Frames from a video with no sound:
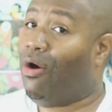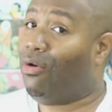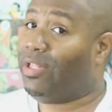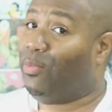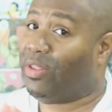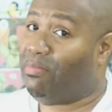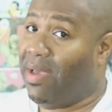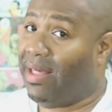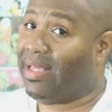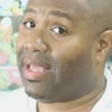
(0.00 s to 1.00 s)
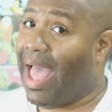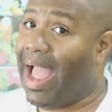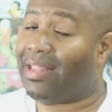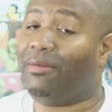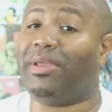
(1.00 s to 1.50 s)
only with Mel and
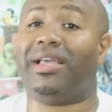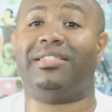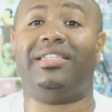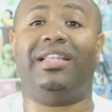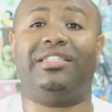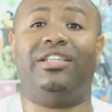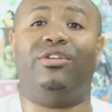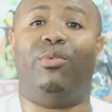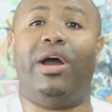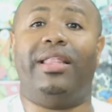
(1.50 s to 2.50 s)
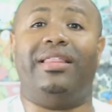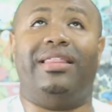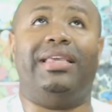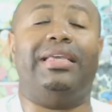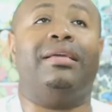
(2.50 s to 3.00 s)
Kylie, because she doesn't want
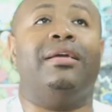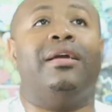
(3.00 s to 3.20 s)
the